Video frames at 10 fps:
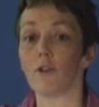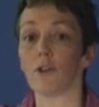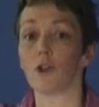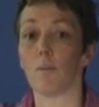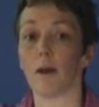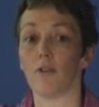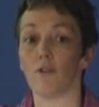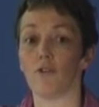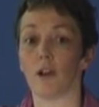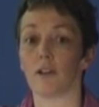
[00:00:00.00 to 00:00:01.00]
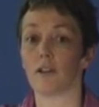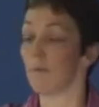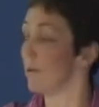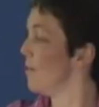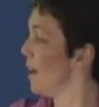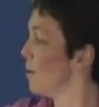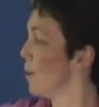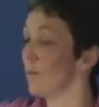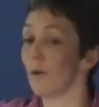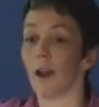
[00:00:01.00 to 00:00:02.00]
you the top 100 drugs, but if
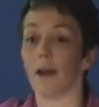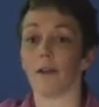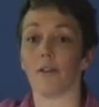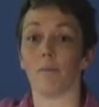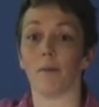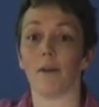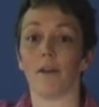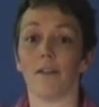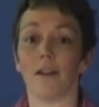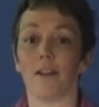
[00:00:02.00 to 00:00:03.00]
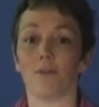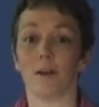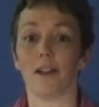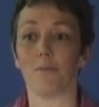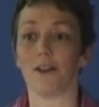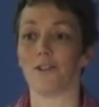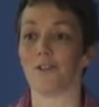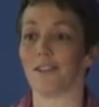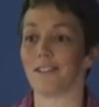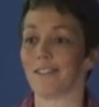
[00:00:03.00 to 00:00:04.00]
anyone would like them, there's my email
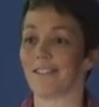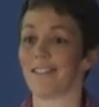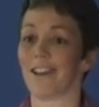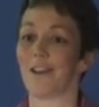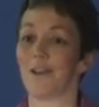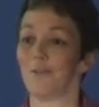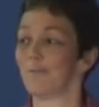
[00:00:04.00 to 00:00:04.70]
address. Thank you.